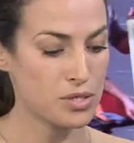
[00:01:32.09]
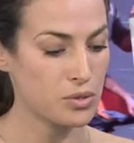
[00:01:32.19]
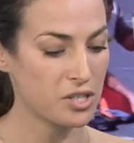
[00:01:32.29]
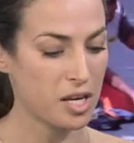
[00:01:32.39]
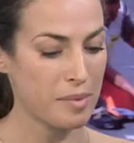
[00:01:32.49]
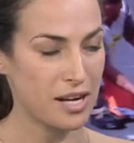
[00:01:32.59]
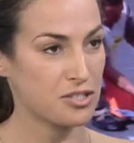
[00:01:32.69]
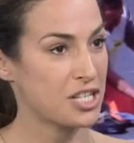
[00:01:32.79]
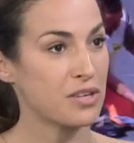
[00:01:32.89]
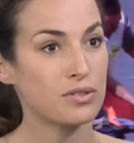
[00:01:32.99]
talking about
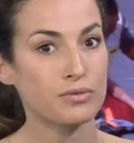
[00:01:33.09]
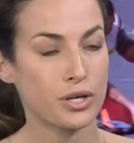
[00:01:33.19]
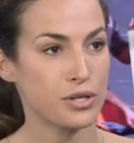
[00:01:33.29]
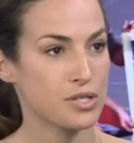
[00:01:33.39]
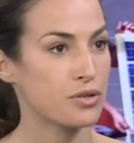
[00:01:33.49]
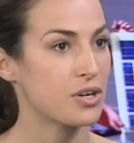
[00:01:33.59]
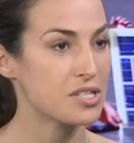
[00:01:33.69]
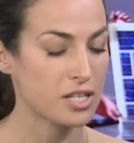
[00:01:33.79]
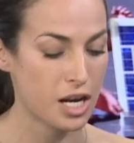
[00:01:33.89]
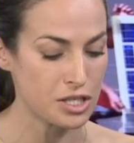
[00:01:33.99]
general roads across
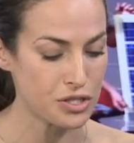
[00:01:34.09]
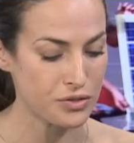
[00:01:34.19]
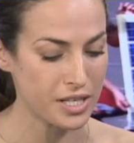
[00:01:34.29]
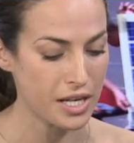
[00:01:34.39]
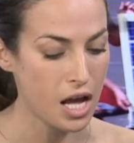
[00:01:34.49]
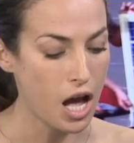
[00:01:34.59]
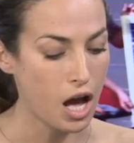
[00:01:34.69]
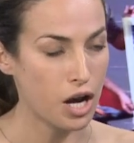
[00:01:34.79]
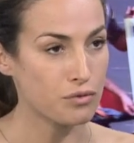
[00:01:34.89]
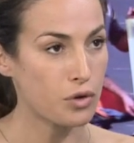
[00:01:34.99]
the country,
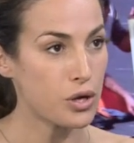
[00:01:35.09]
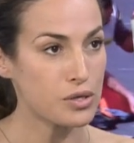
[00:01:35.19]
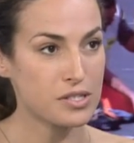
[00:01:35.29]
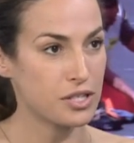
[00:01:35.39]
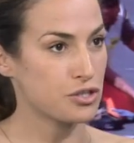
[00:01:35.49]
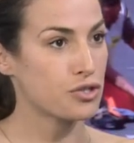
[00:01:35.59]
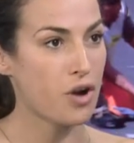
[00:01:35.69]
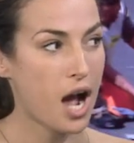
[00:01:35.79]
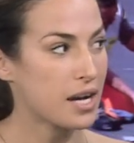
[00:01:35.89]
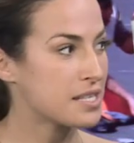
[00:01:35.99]
roads that
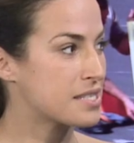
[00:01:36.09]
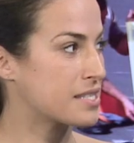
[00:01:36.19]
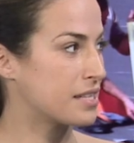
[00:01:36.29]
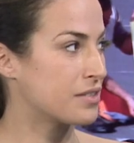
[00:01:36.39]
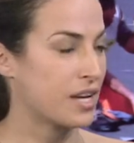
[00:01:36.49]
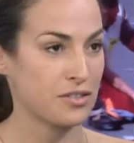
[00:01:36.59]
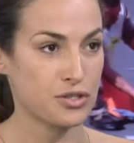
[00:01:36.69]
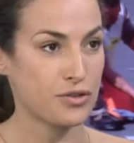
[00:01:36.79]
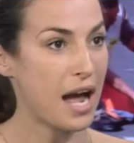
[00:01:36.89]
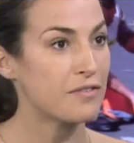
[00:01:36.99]
trucks and
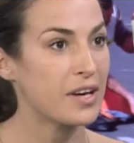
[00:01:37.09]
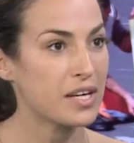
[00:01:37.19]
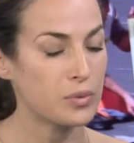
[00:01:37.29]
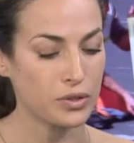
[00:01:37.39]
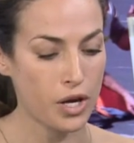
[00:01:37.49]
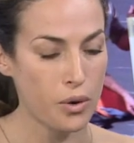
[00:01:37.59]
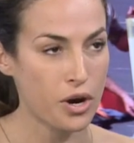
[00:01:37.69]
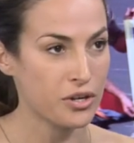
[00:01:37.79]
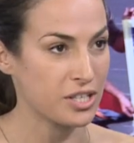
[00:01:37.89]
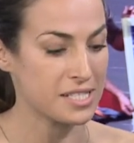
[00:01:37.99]
traffic will go on a